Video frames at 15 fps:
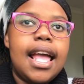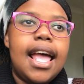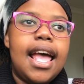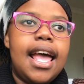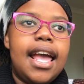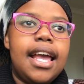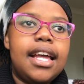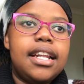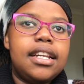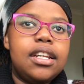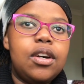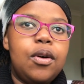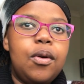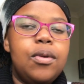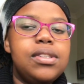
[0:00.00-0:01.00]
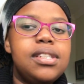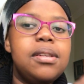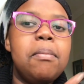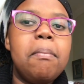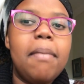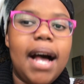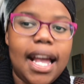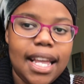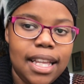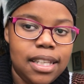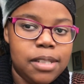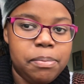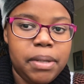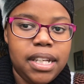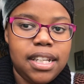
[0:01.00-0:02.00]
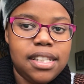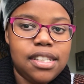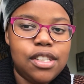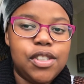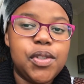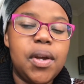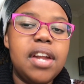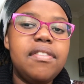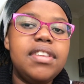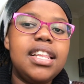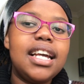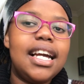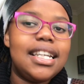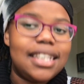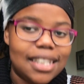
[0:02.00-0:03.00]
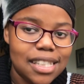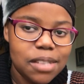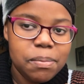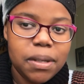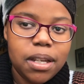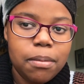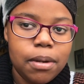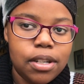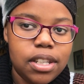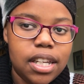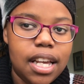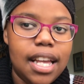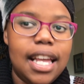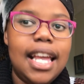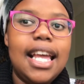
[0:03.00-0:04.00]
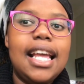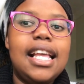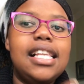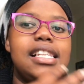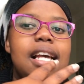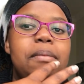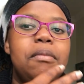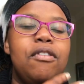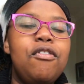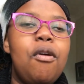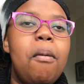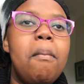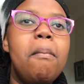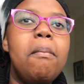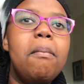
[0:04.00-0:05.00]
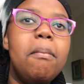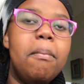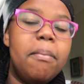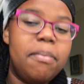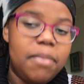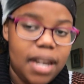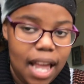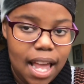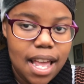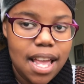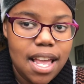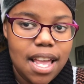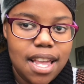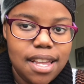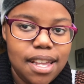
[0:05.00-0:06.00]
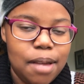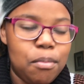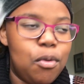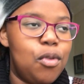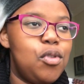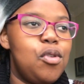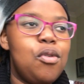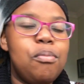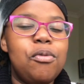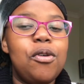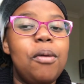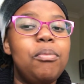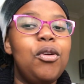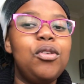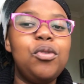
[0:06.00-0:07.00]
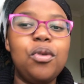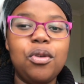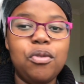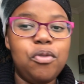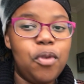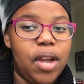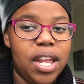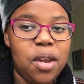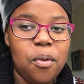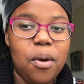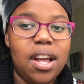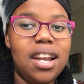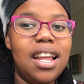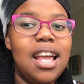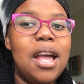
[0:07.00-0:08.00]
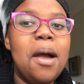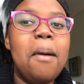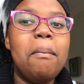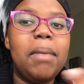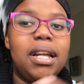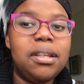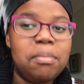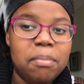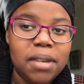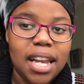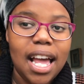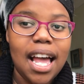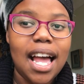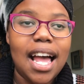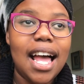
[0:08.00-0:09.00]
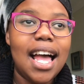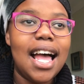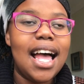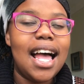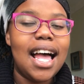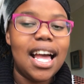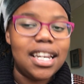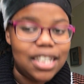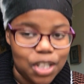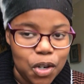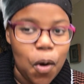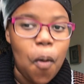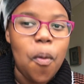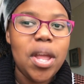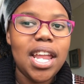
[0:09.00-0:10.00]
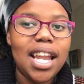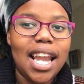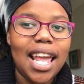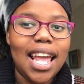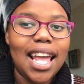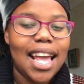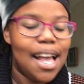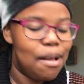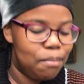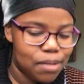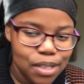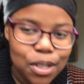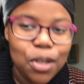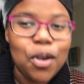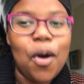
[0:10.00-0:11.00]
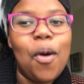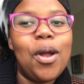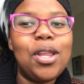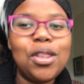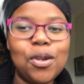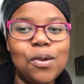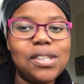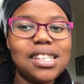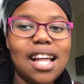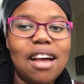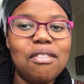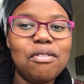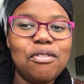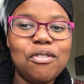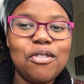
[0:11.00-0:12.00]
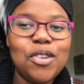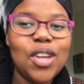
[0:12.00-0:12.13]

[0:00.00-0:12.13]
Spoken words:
and also my experiences. So everything I did speak about here is coming from mna. I'm not talking for anyone, but mna. Ndikoile. I'm still going through stuff,